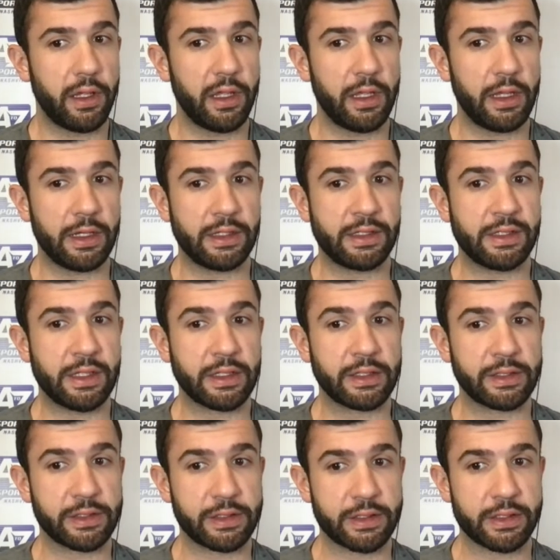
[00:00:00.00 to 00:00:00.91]

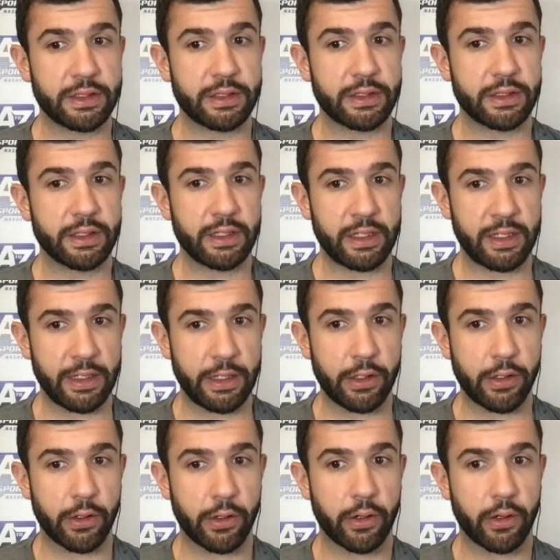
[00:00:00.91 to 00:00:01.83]
exists
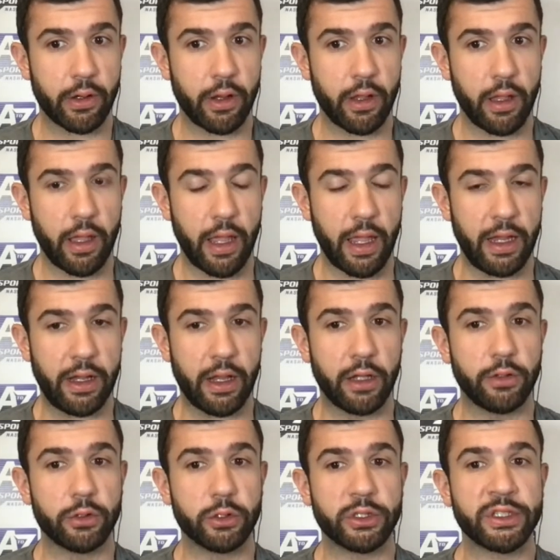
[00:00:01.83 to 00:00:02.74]
here and
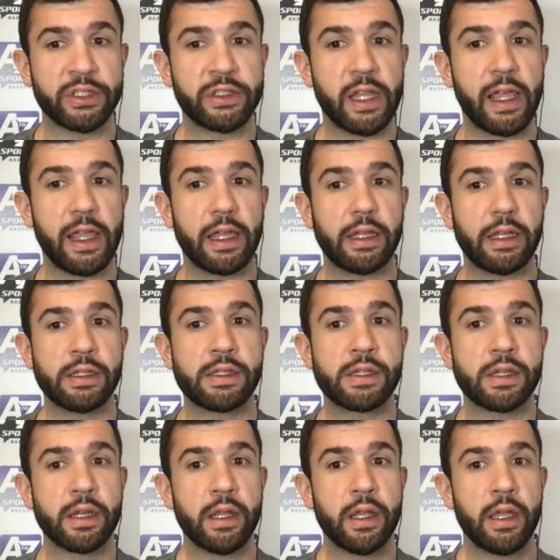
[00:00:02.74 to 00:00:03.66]

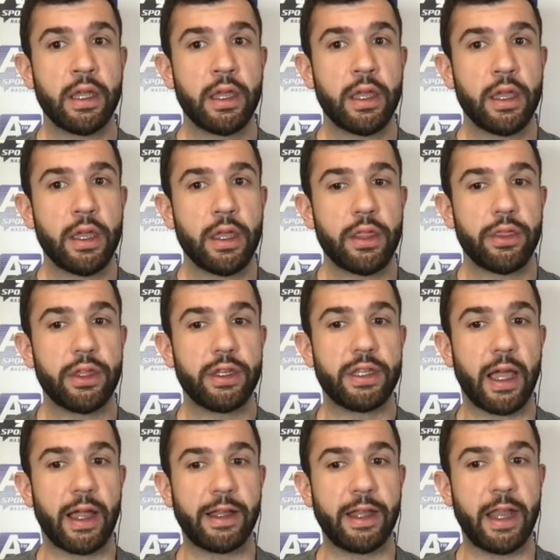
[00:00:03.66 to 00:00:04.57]
understands the
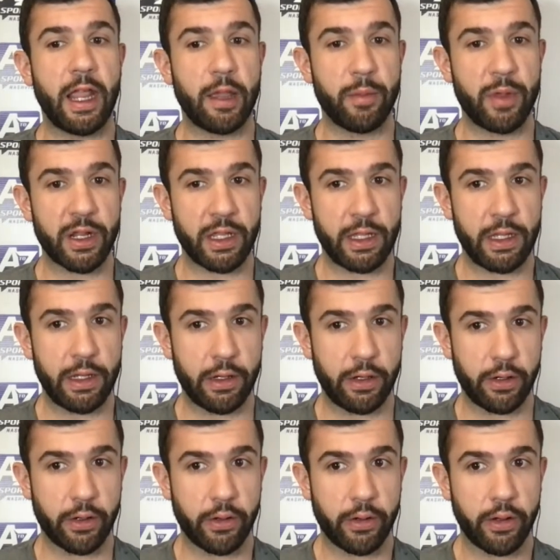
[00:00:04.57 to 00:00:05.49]
dynamic
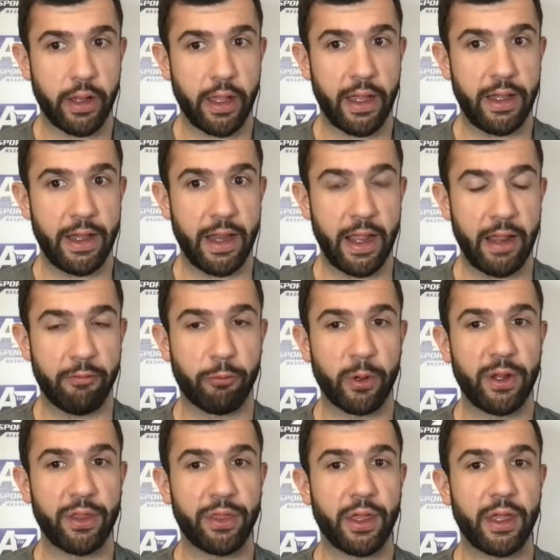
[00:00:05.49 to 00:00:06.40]
here and
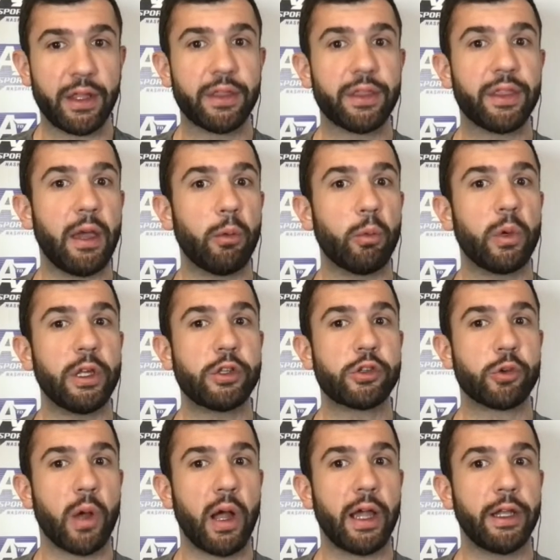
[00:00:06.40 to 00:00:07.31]
everything that we
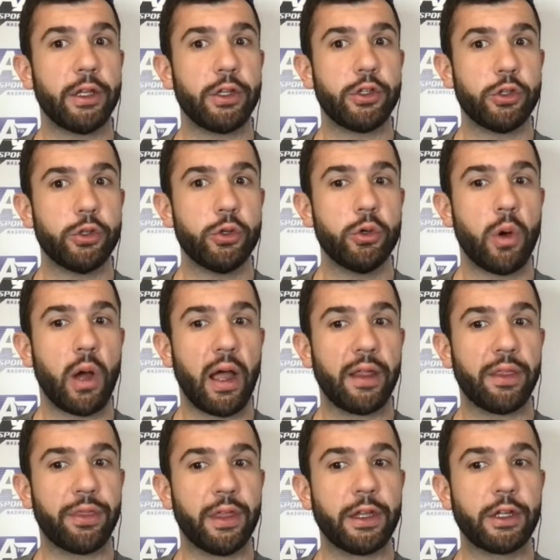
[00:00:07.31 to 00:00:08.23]
try to do, I
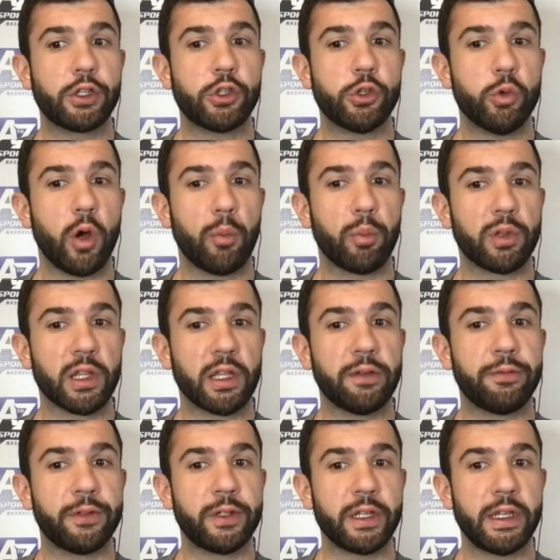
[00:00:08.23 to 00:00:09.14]
think, to
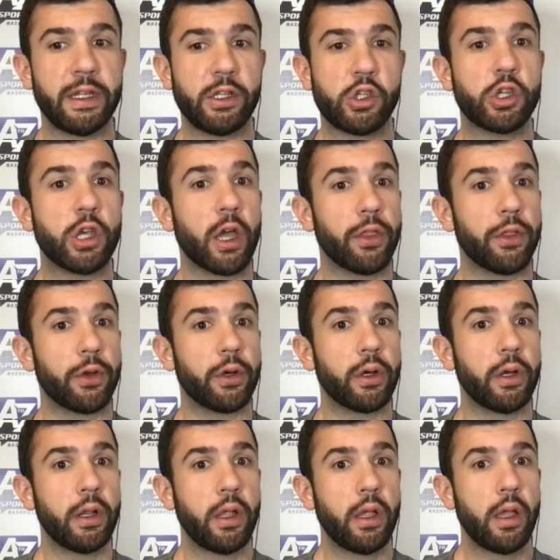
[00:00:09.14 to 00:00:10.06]
uplift each other.
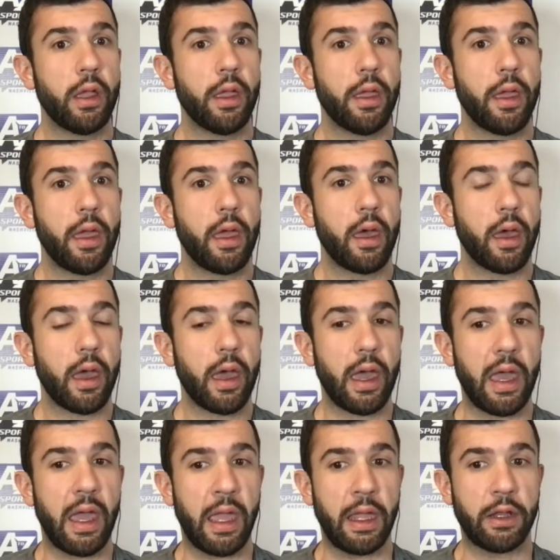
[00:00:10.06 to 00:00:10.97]

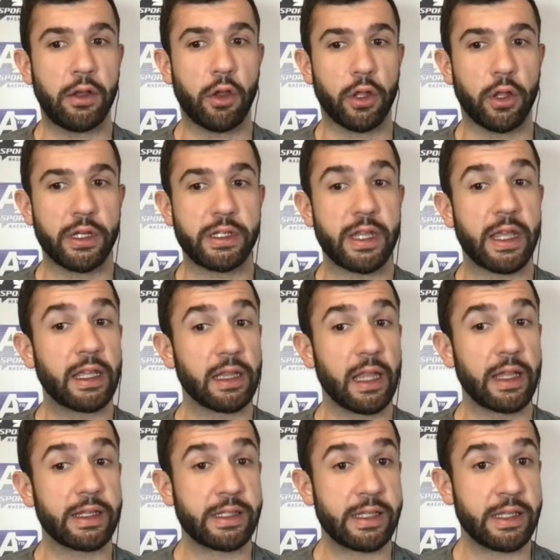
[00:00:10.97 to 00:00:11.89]
And on a day
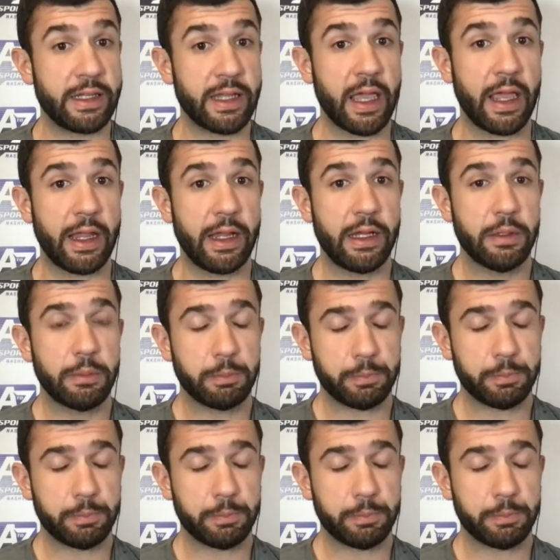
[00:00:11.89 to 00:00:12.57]
like today,